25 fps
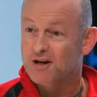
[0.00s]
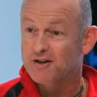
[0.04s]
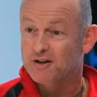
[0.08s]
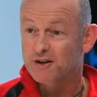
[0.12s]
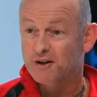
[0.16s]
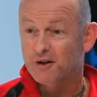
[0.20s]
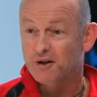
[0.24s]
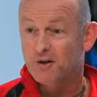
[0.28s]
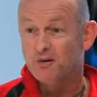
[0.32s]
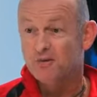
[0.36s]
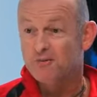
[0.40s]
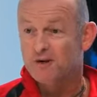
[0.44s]
the way,
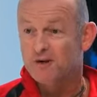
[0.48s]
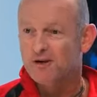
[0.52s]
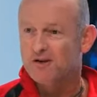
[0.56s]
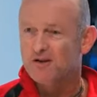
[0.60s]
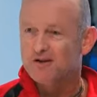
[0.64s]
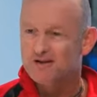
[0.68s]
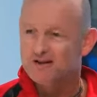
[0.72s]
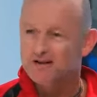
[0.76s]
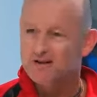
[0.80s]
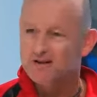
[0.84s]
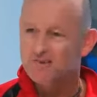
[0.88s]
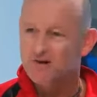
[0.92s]
and the gold
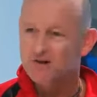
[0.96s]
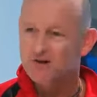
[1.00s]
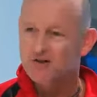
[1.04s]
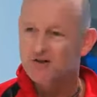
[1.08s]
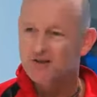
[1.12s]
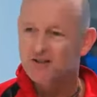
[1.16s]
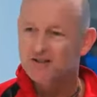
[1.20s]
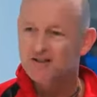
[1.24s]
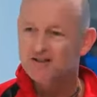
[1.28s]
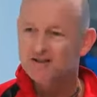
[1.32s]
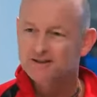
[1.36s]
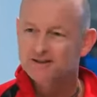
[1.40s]
medal
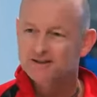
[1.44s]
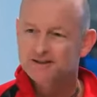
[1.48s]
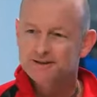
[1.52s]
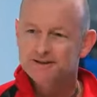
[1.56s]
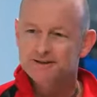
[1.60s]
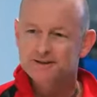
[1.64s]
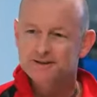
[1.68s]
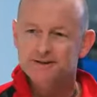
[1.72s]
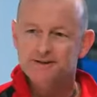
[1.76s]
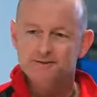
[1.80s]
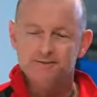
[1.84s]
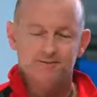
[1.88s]
especially.
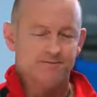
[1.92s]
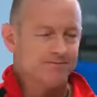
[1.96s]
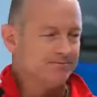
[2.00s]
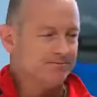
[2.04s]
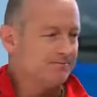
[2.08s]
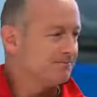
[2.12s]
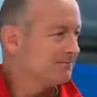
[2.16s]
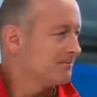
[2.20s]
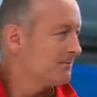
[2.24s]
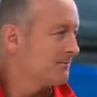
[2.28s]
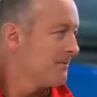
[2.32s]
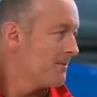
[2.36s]
Macca,
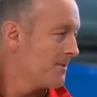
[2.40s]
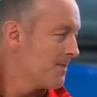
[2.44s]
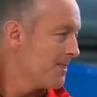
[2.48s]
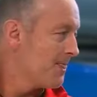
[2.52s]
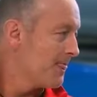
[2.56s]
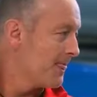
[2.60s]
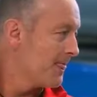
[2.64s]
looking back